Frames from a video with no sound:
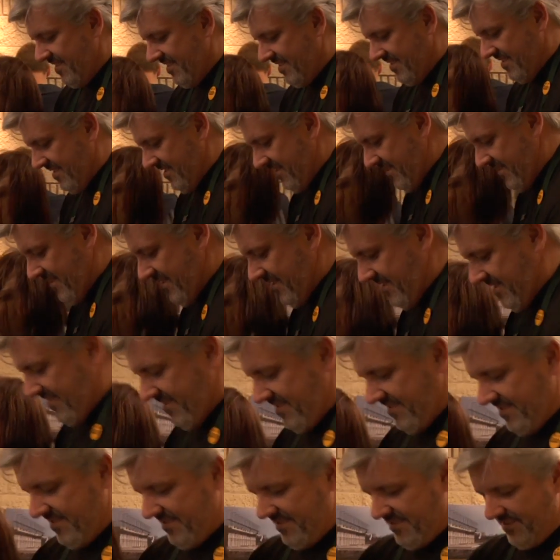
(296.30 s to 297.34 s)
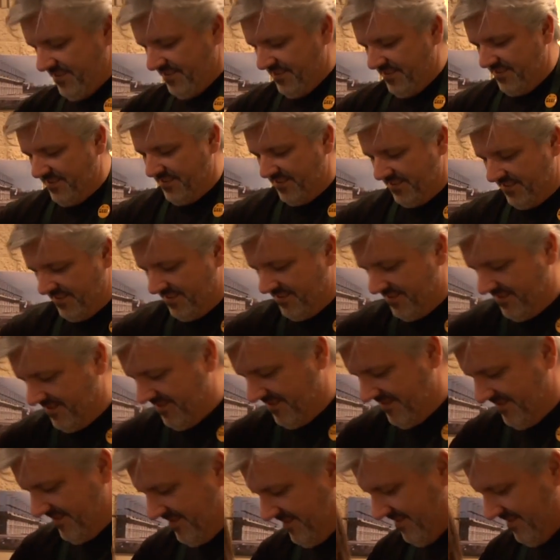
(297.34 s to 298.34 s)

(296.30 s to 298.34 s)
through suffering like this, it does,